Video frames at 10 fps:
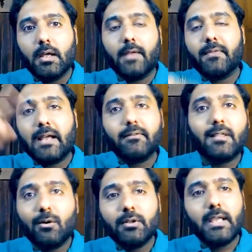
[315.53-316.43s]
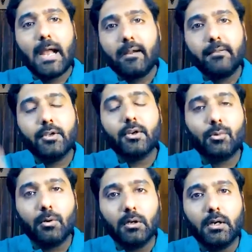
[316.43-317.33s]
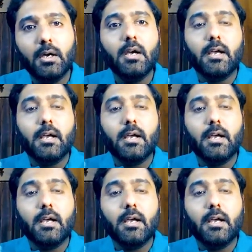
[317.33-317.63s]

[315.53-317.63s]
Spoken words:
And that's how the ads here work.